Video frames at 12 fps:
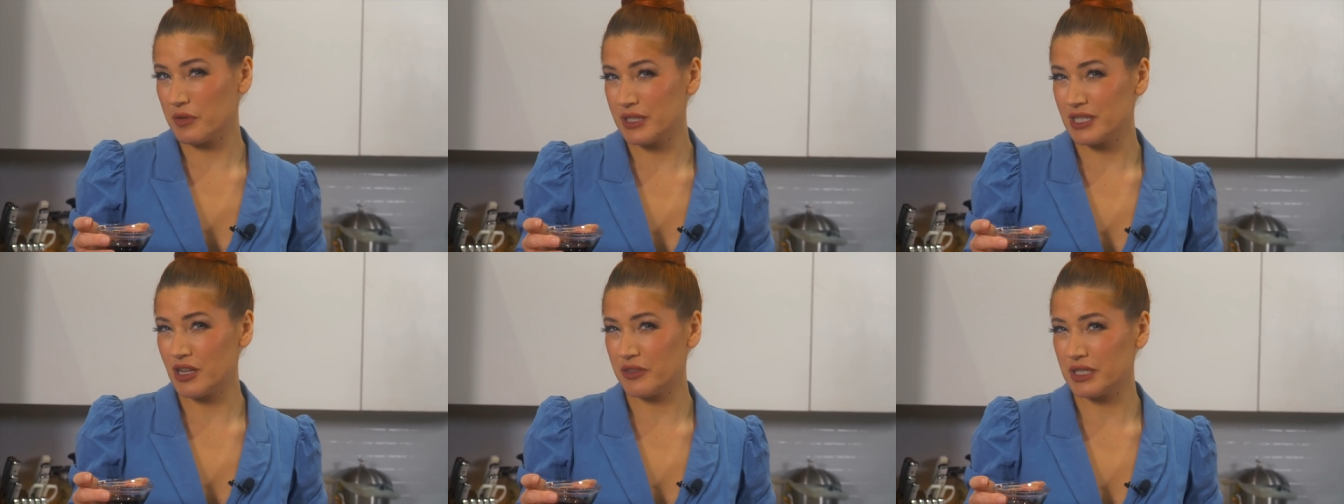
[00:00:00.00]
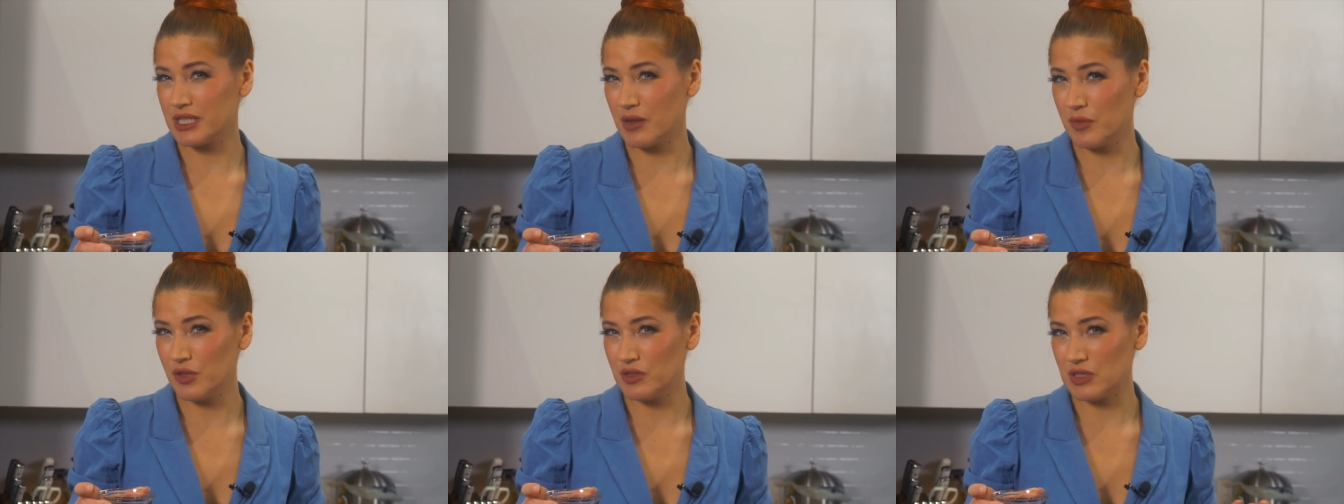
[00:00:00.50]
ones and not the
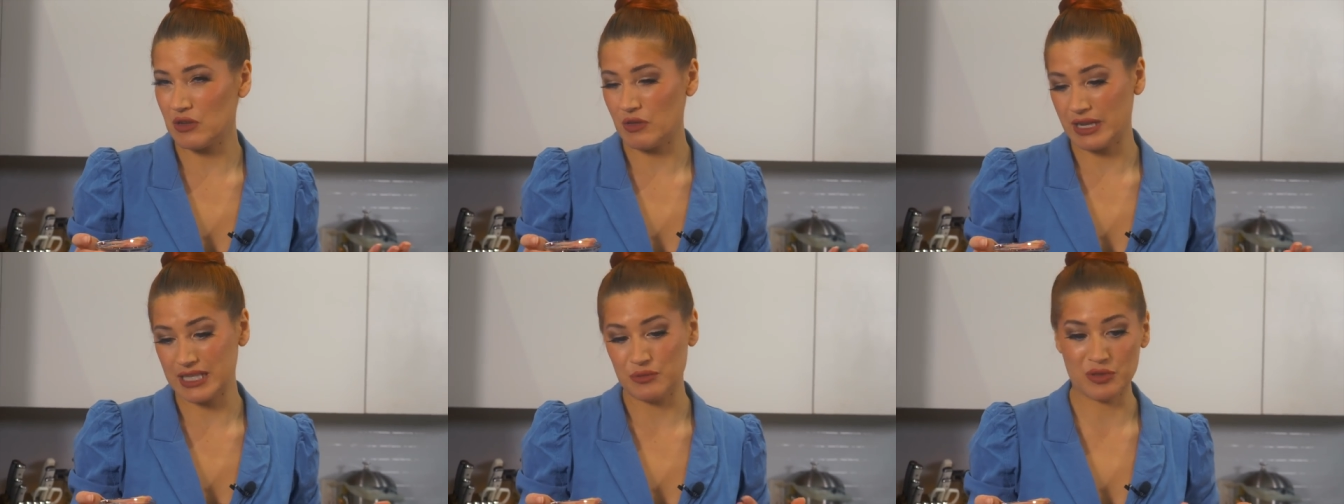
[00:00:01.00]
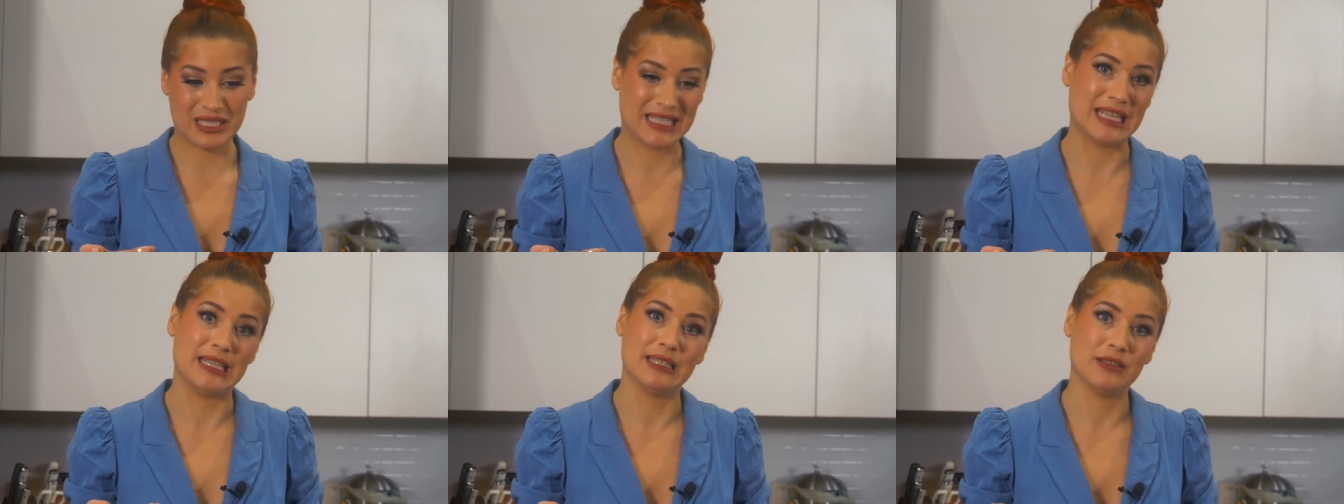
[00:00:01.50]
double, so I guess we'll
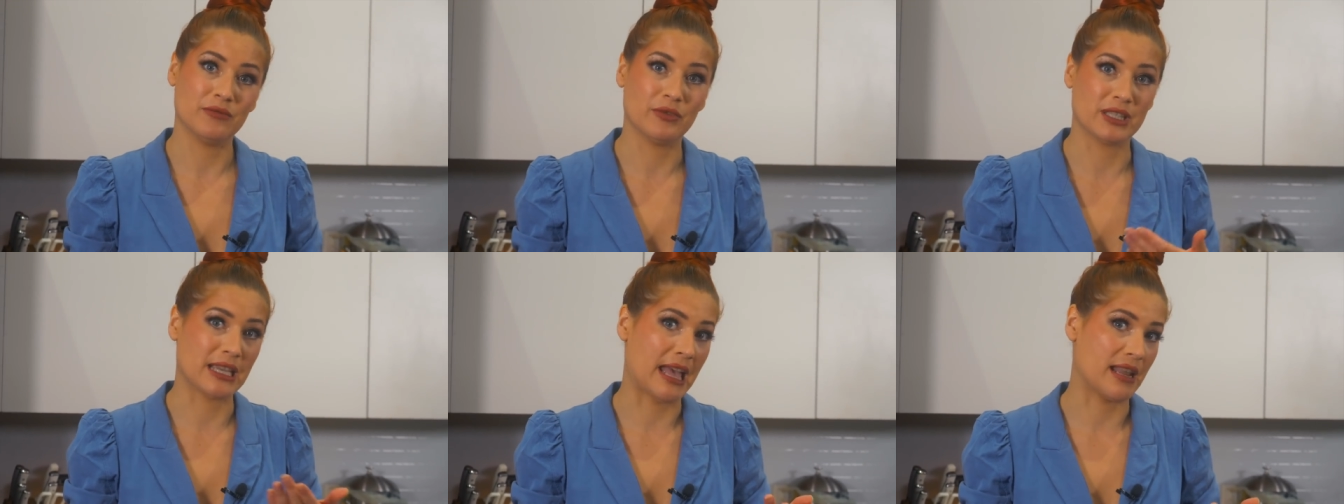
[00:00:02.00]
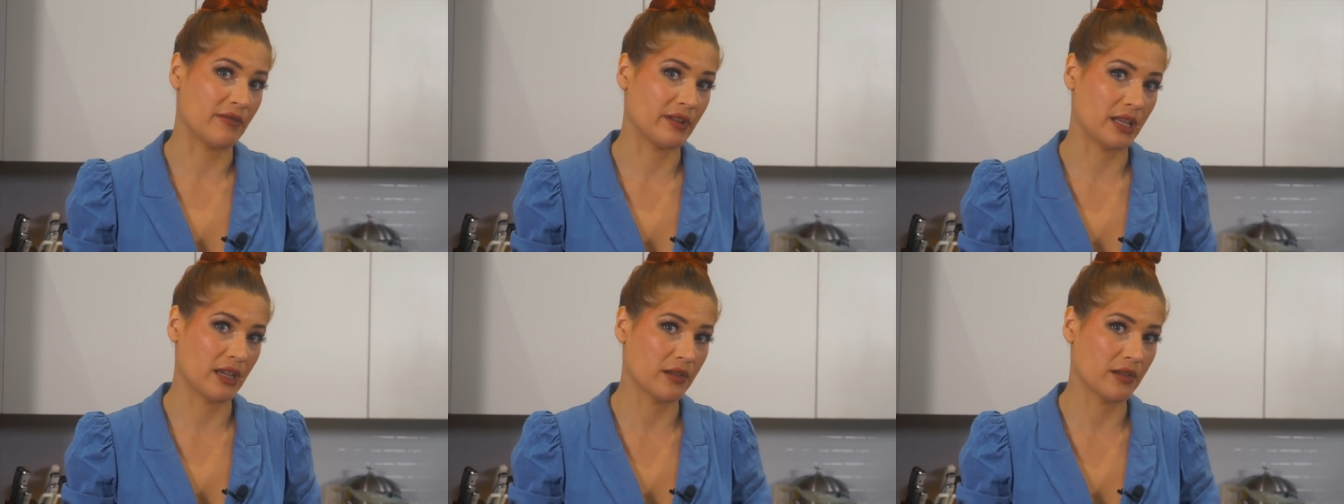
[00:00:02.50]
see once I add everything.